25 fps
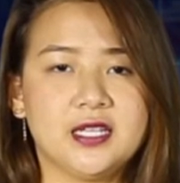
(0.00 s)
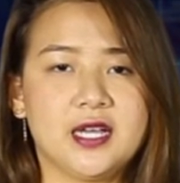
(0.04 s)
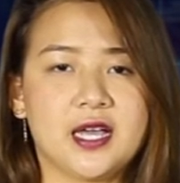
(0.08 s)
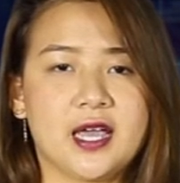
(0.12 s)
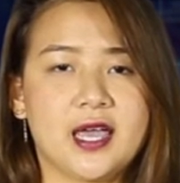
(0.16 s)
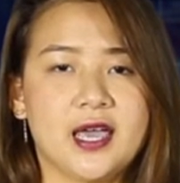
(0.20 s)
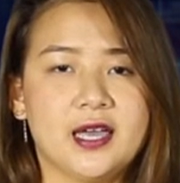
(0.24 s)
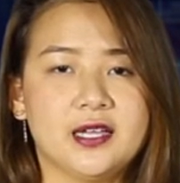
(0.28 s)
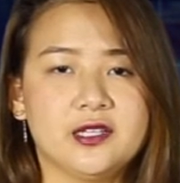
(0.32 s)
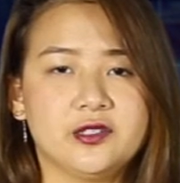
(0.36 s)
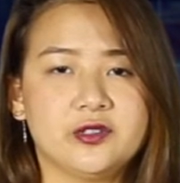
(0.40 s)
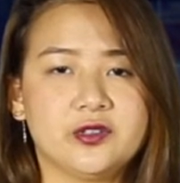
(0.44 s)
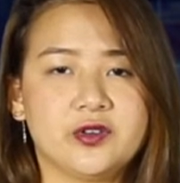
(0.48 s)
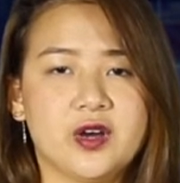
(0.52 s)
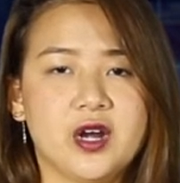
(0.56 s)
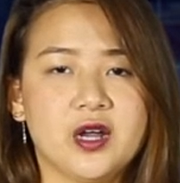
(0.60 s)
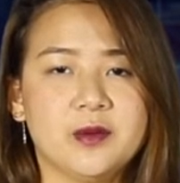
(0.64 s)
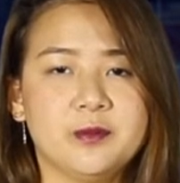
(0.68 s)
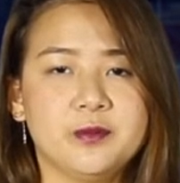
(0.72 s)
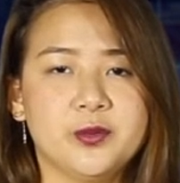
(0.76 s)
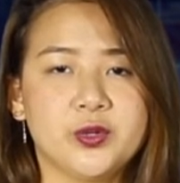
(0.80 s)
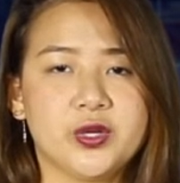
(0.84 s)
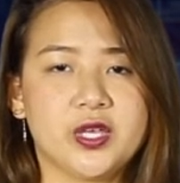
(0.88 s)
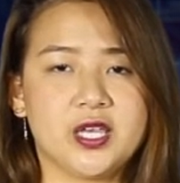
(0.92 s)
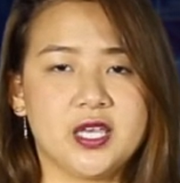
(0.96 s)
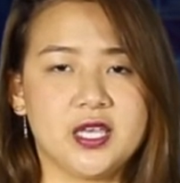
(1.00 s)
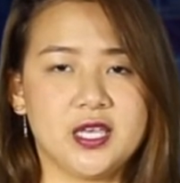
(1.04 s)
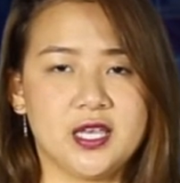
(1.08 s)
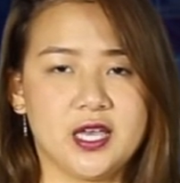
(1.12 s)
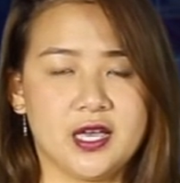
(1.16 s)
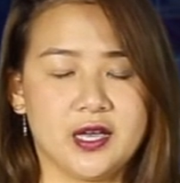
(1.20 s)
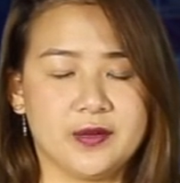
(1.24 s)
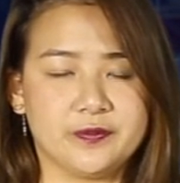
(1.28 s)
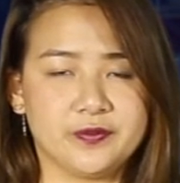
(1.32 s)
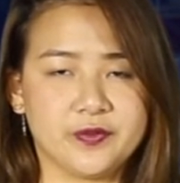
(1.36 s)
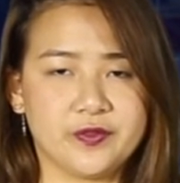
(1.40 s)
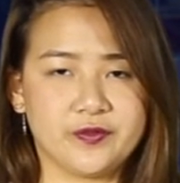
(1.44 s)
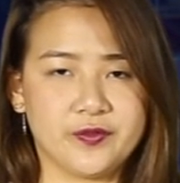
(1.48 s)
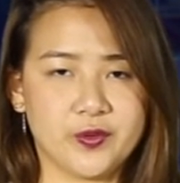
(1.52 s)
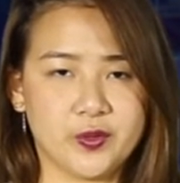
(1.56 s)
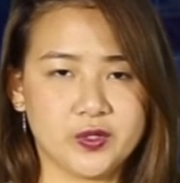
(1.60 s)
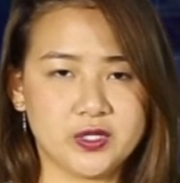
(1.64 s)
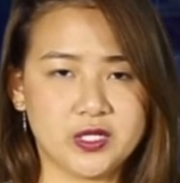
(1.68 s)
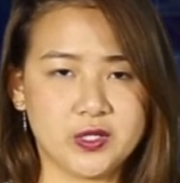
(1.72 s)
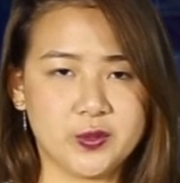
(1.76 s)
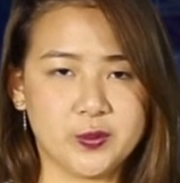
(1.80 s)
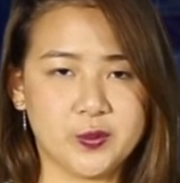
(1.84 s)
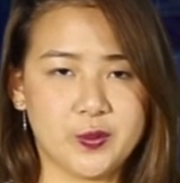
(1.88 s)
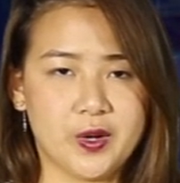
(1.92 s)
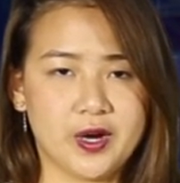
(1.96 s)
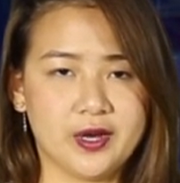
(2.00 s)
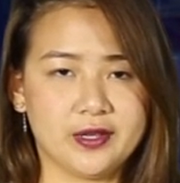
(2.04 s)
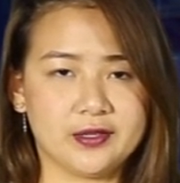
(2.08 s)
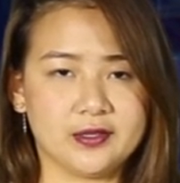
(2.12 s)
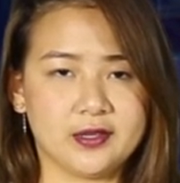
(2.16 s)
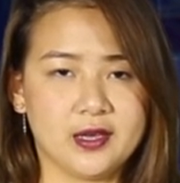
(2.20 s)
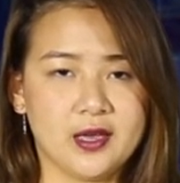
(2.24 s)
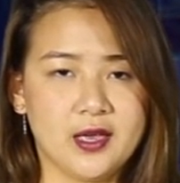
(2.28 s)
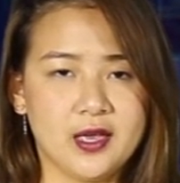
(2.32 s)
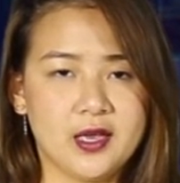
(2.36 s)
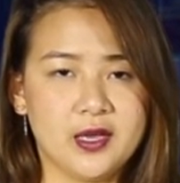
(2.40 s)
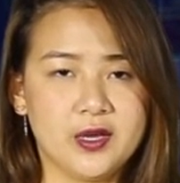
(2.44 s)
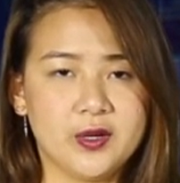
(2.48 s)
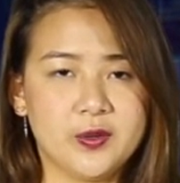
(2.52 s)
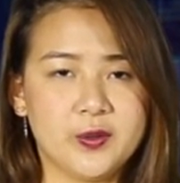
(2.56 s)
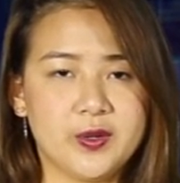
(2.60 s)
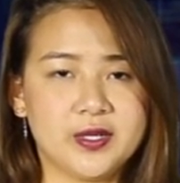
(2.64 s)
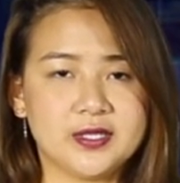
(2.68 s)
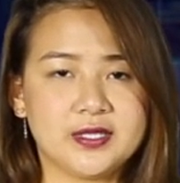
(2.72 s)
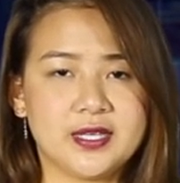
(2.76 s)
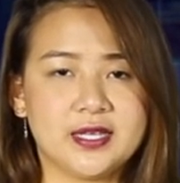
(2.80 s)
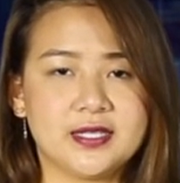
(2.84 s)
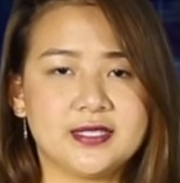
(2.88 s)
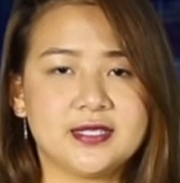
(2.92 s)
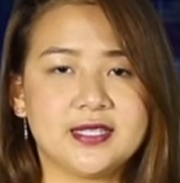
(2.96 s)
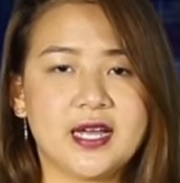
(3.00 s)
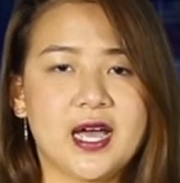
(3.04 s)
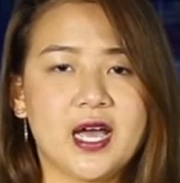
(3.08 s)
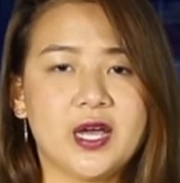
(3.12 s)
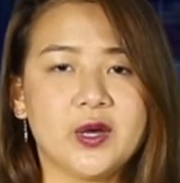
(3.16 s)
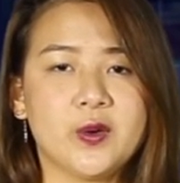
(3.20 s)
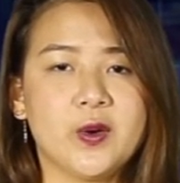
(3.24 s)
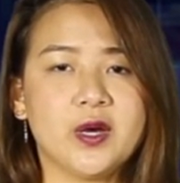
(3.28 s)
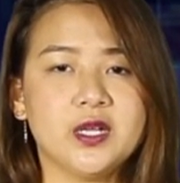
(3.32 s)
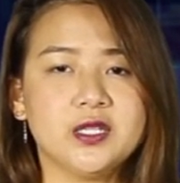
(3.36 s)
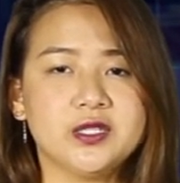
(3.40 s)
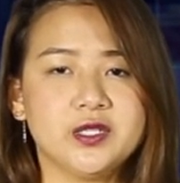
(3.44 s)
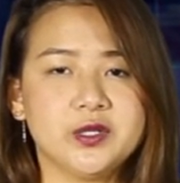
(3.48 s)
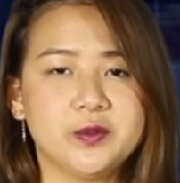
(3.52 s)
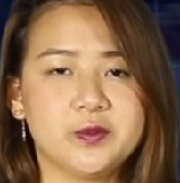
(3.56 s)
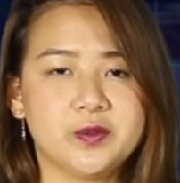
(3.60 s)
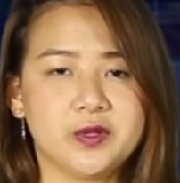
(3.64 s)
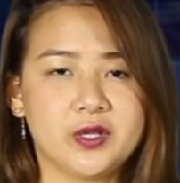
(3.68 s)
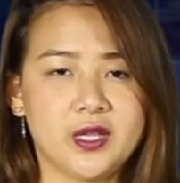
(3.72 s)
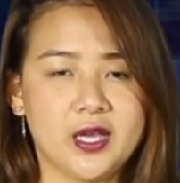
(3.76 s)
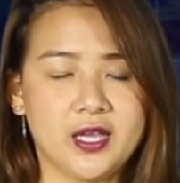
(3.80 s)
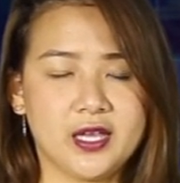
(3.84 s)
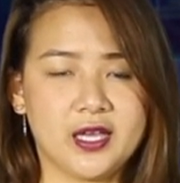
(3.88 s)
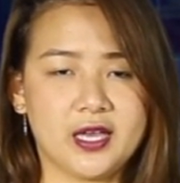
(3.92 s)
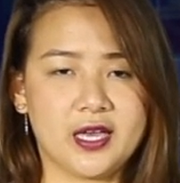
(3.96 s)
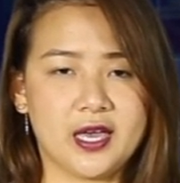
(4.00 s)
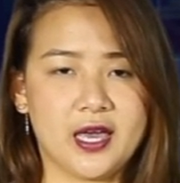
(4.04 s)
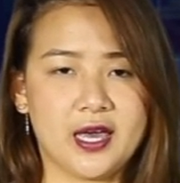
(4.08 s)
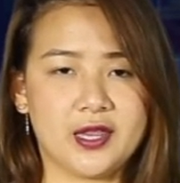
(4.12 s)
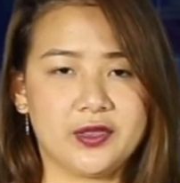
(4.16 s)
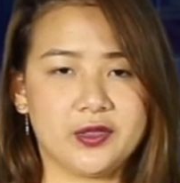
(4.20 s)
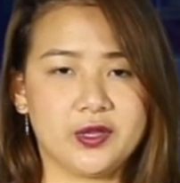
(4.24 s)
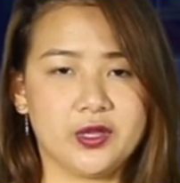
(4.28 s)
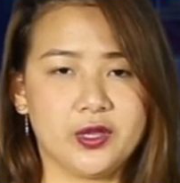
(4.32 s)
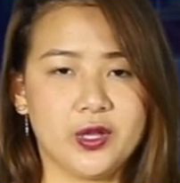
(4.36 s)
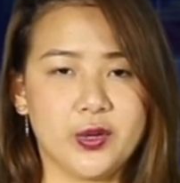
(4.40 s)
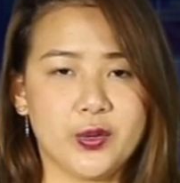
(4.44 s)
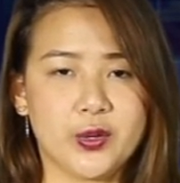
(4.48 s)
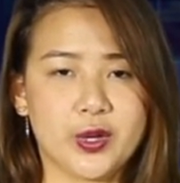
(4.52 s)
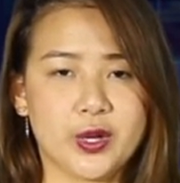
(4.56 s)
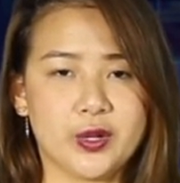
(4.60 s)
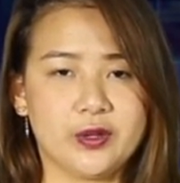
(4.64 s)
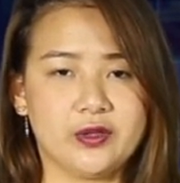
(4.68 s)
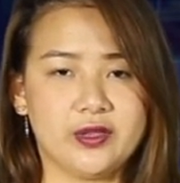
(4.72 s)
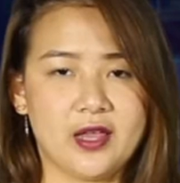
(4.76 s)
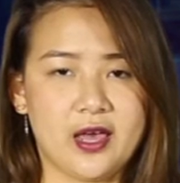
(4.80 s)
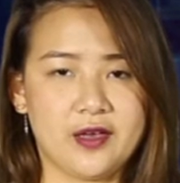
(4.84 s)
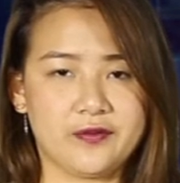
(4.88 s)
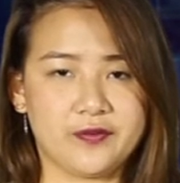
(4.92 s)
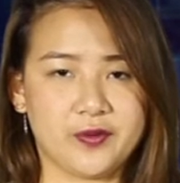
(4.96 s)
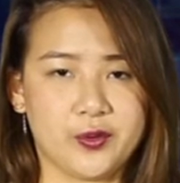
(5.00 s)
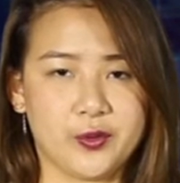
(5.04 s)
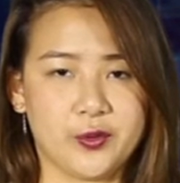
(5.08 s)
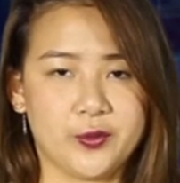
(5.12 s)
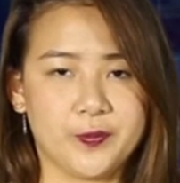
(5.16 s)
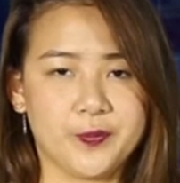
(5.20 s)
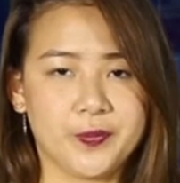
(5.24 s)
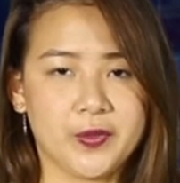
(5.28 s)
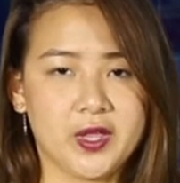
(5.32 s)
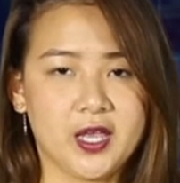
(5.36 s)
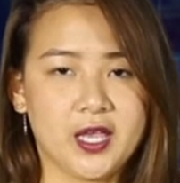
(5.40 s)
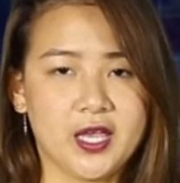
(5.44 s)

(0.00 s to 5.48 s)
Nagendra Mugia, 41, was a Taekwondo player at the local level.